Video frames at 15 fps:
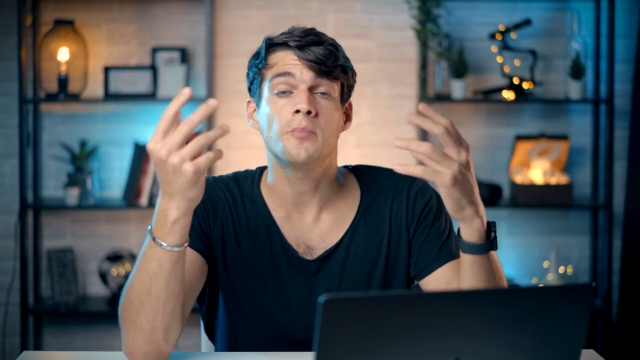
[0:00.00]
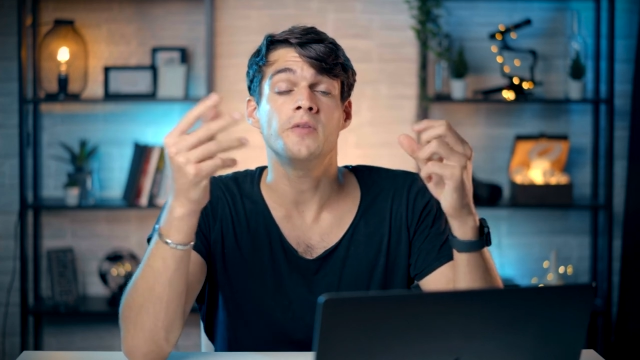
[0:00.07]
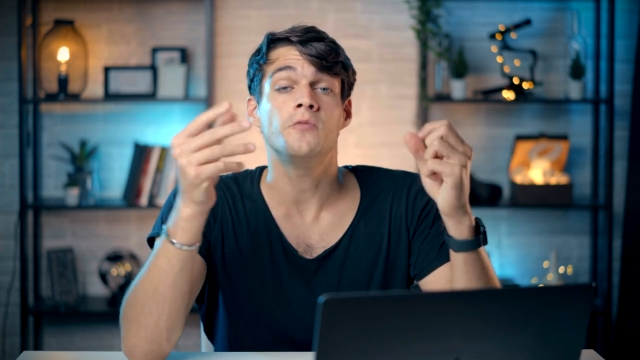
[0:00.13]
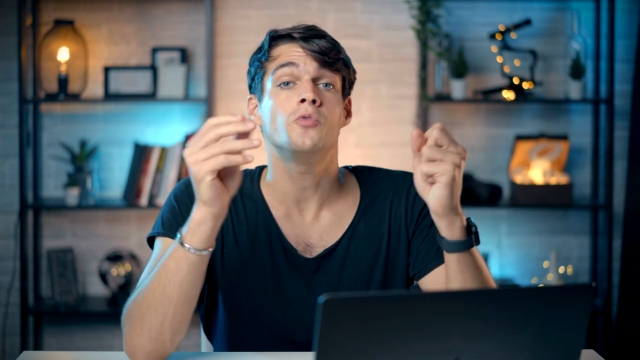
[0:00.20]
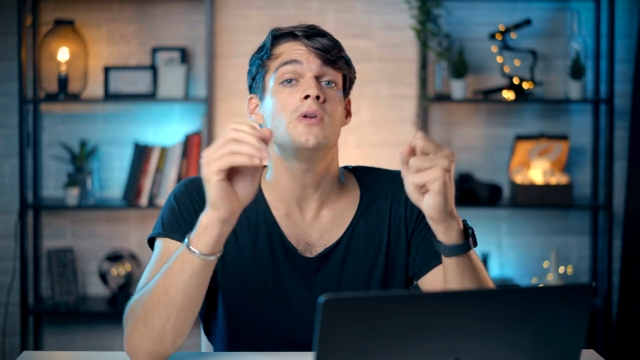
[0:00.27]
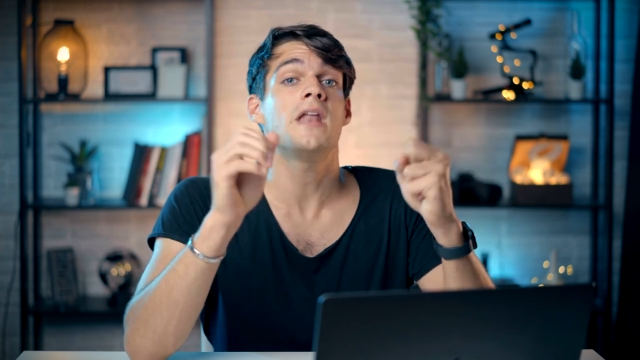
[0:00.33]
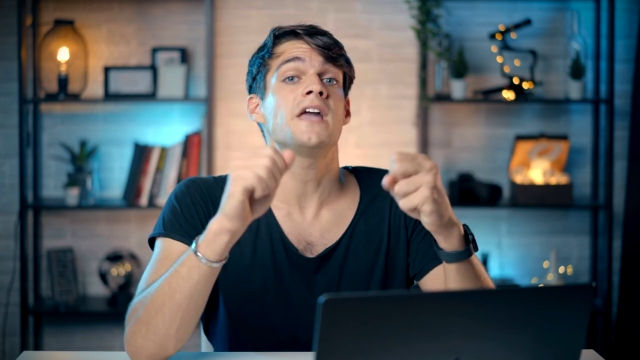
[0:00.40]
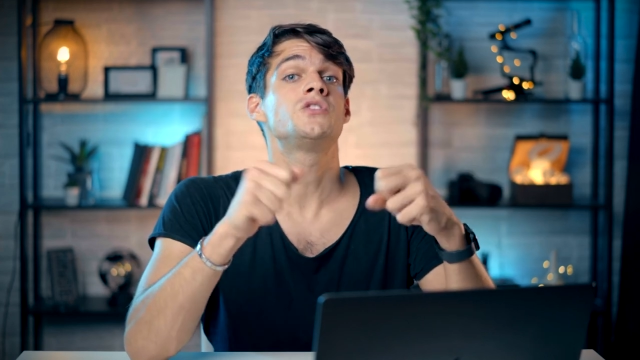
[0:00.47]
if
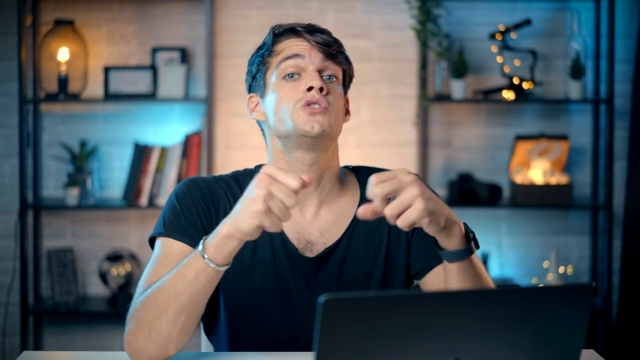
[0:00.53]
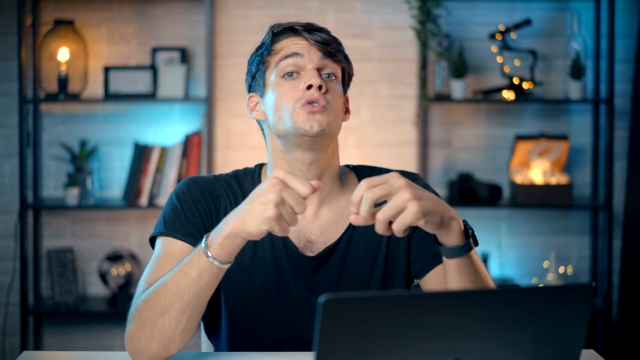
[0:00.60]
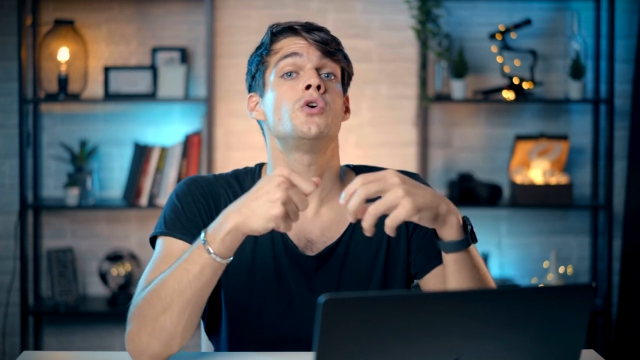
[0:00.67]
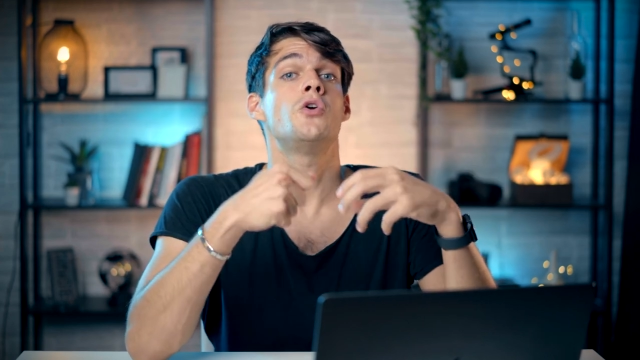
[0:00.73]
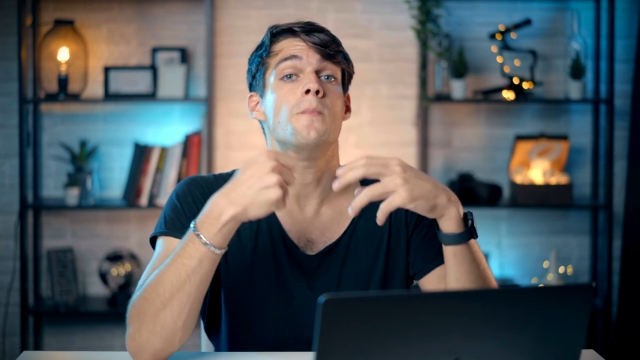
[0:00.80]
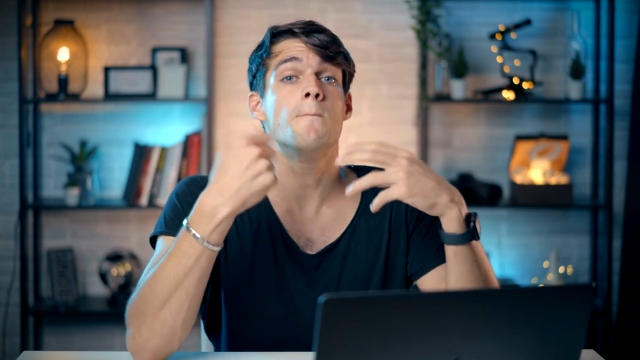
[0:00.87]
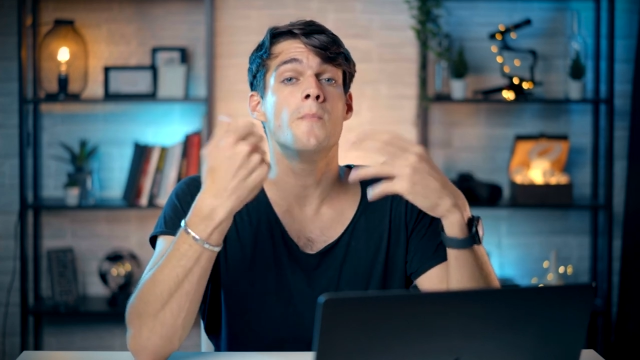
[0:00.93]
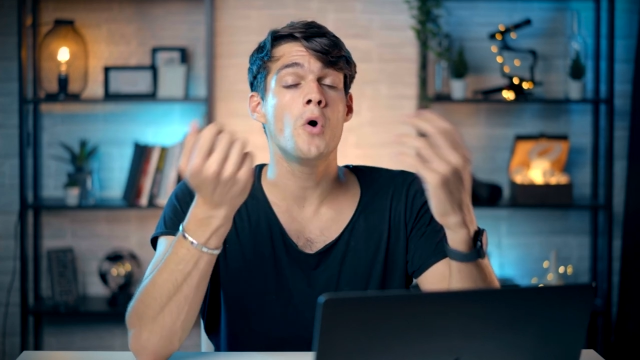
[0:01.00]
you'd like to
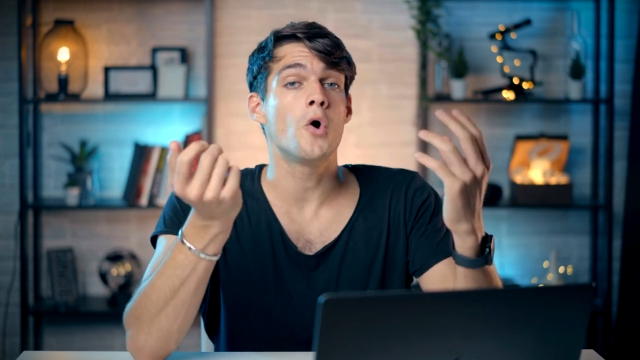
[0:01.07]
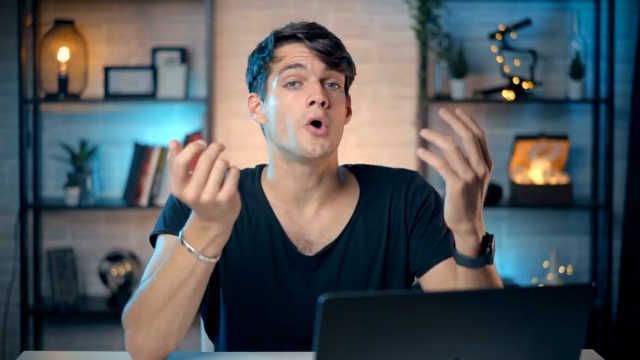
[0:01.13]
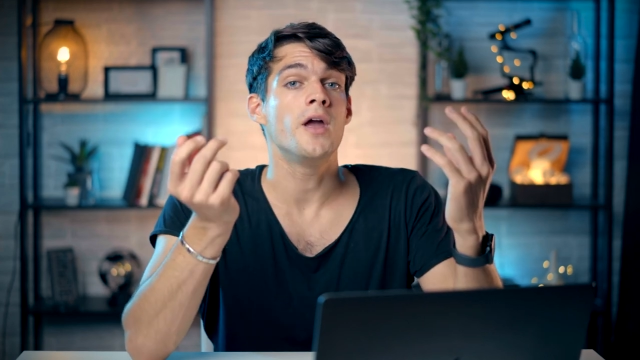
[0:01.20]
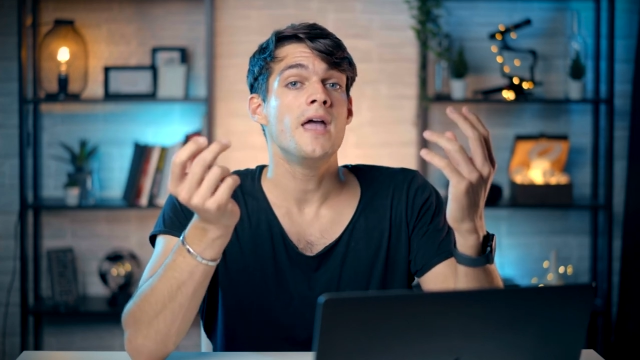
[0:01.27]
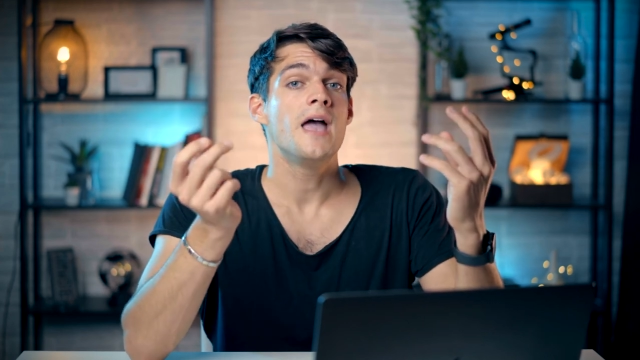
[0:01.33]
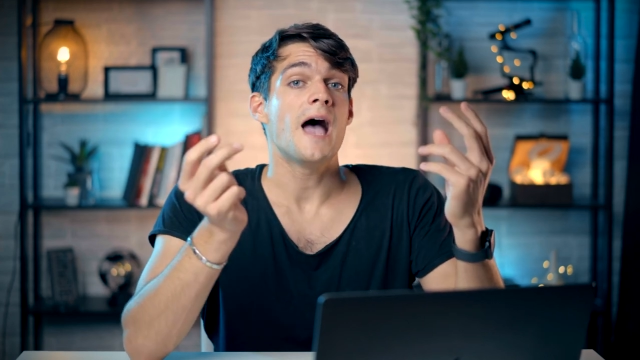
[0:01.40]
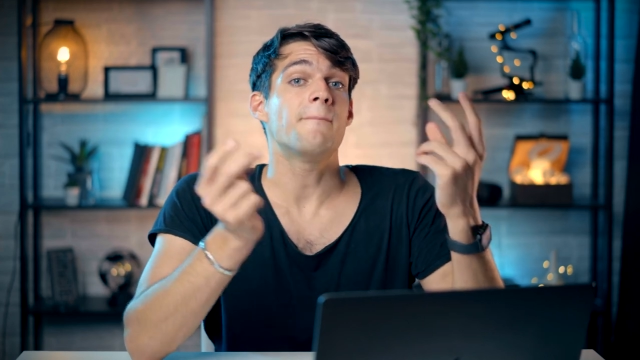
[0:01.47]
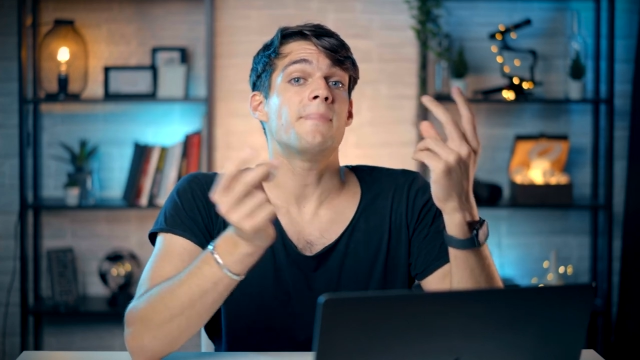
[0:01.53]
learn more
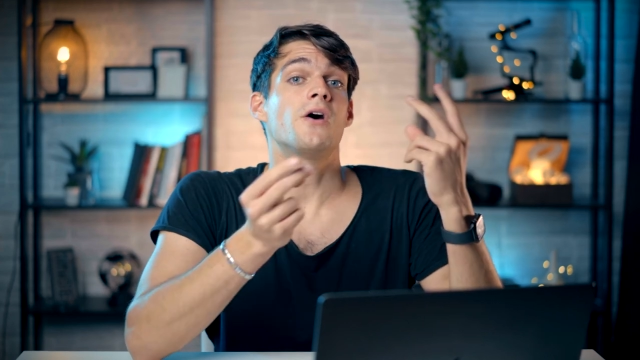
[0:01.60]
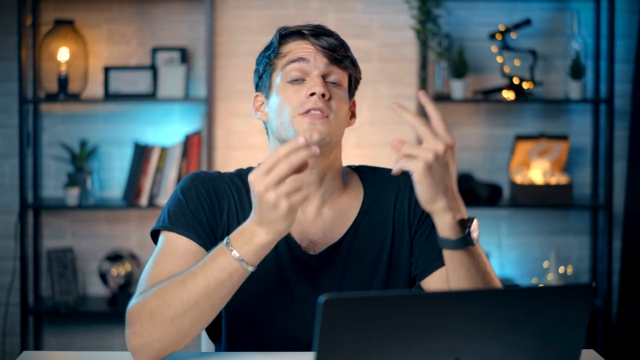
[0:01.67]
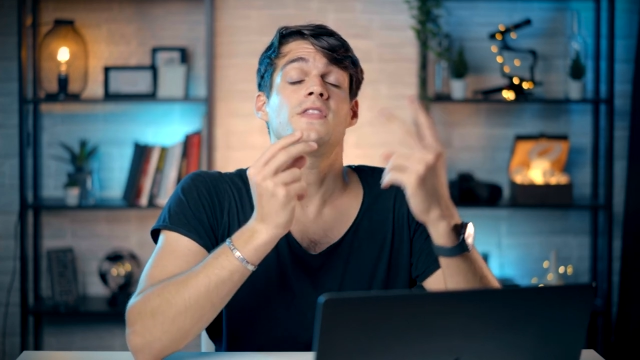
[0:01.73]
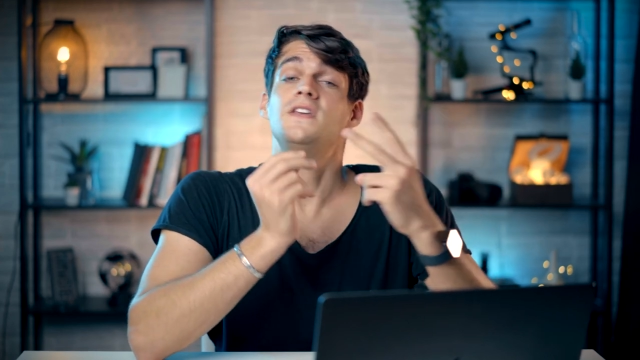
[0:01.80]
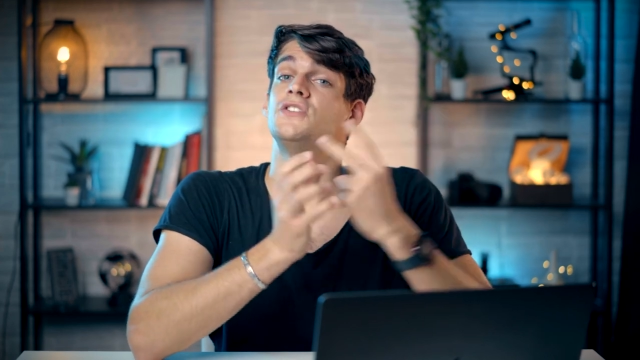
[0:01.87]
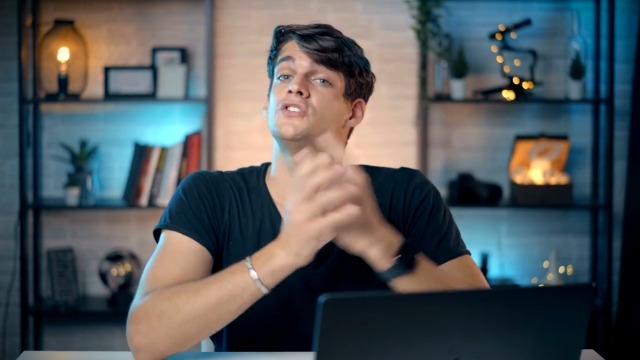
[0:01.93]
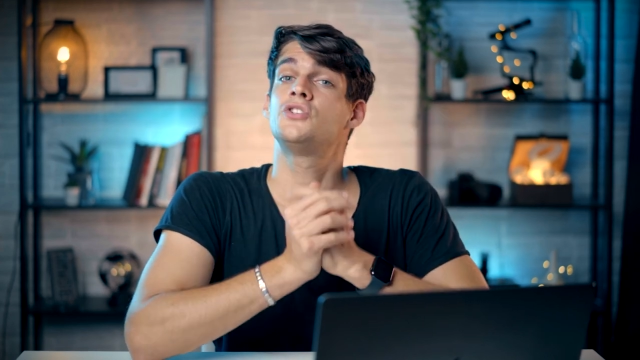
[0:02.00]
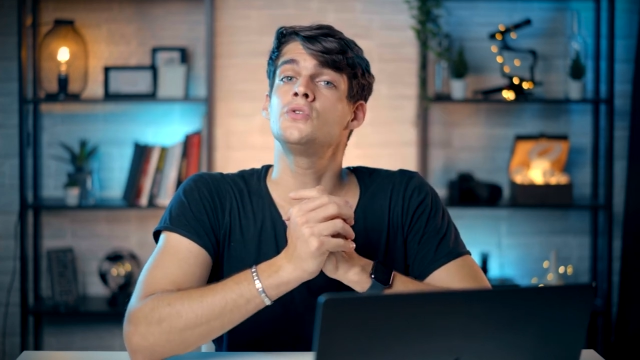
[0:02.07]
about
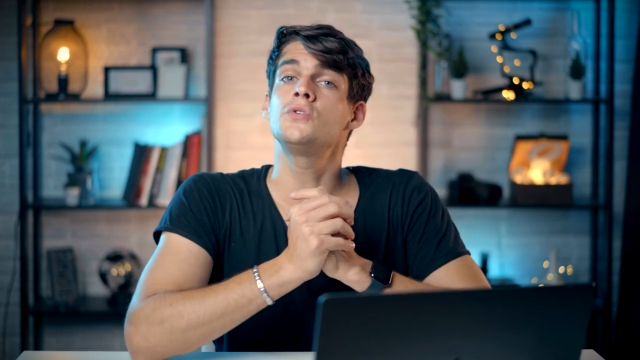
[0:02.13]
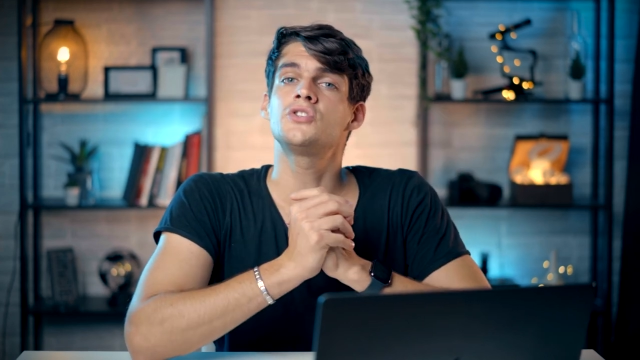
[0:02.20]
these two